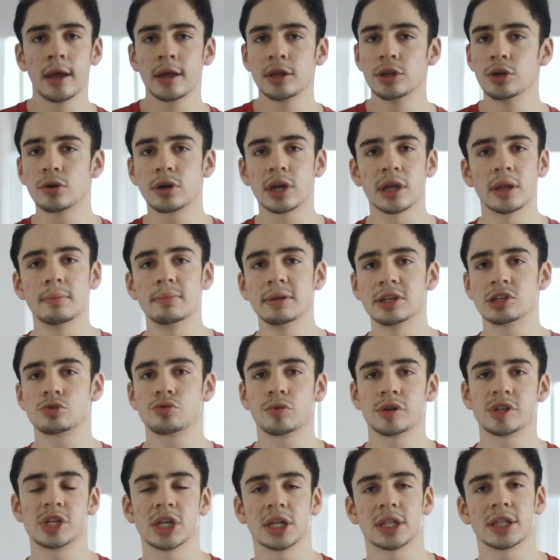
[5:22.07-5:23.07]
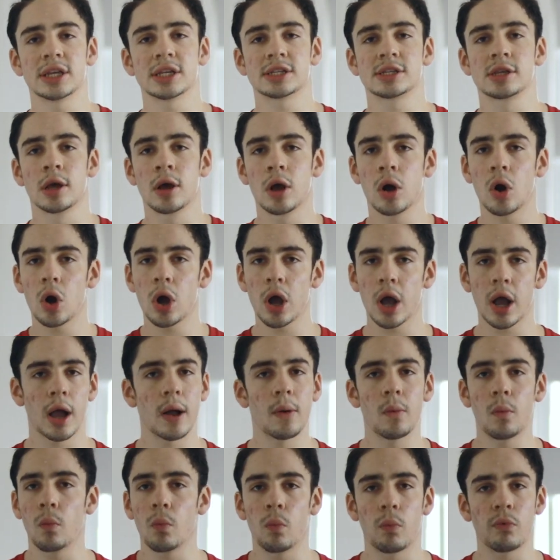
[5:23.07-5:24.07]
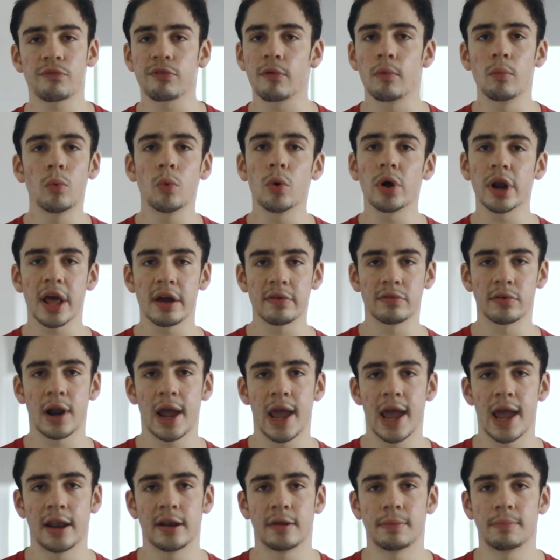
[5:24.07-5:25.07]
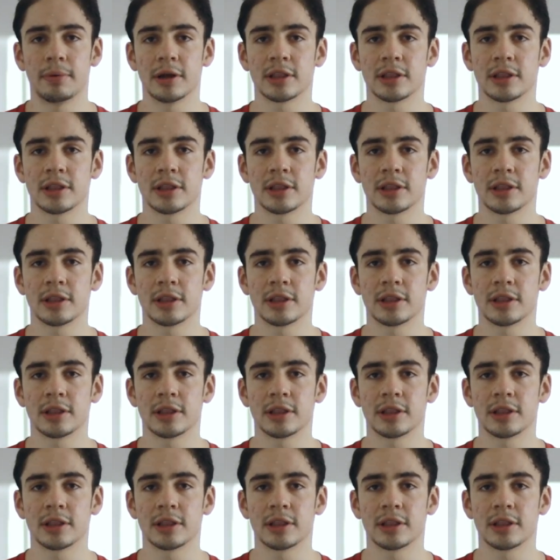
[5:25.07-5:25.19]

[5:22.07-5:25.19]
you can be switching this from whatever hand.